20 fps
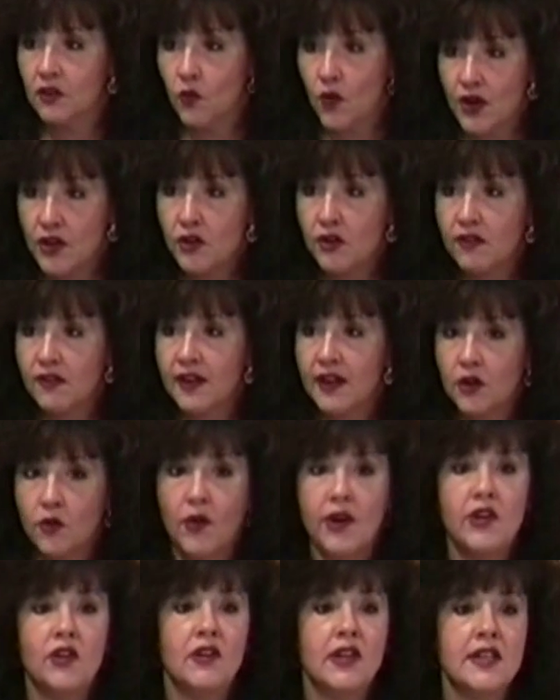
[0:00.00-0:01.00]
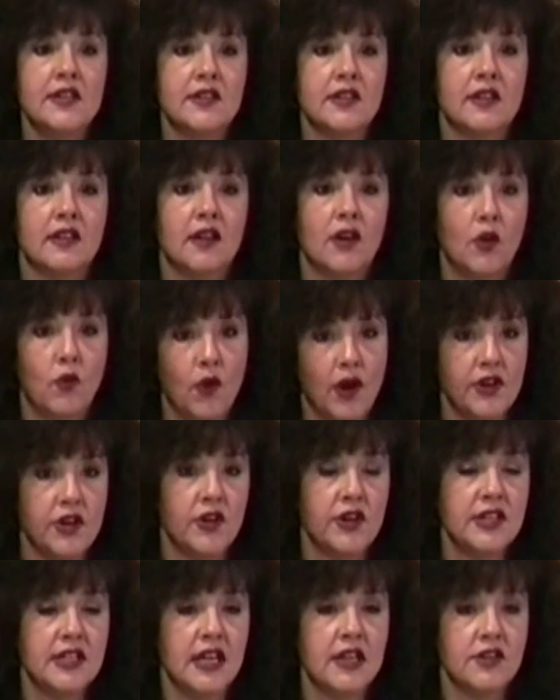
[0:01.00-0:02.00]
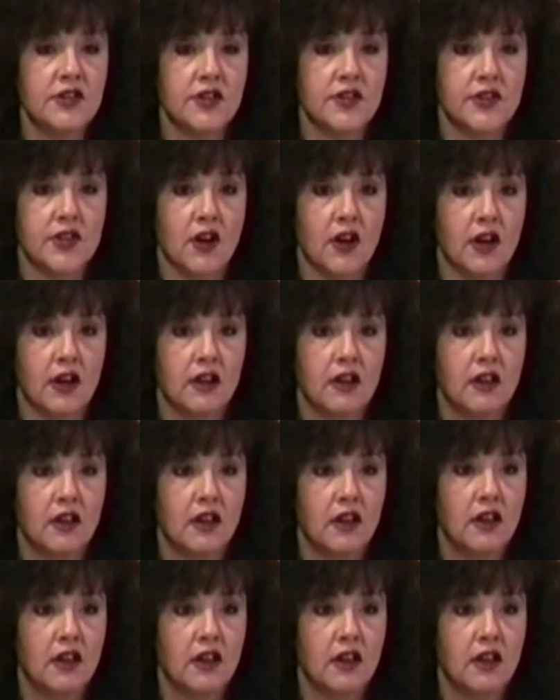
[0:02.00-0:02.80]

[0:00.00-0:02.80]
what you think when you listen, what your intentions are.